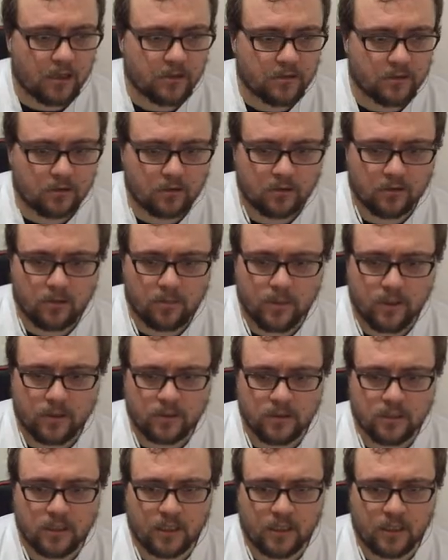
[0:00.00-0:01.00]
Garcon on the
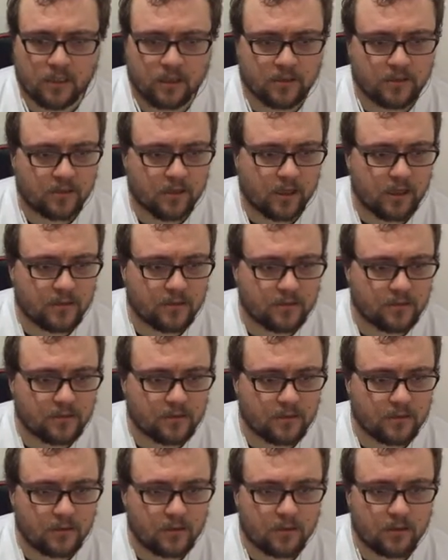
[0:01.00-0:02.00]
post here looks
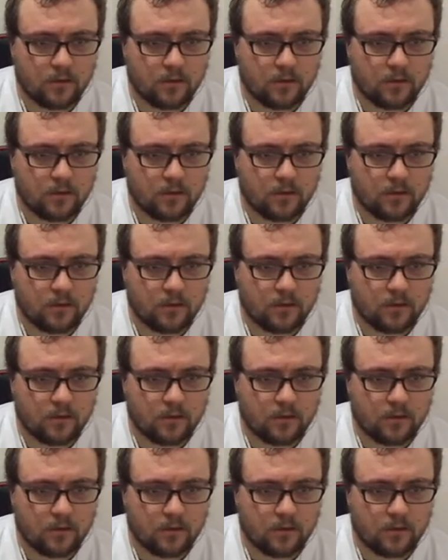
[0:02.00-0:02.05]
nice.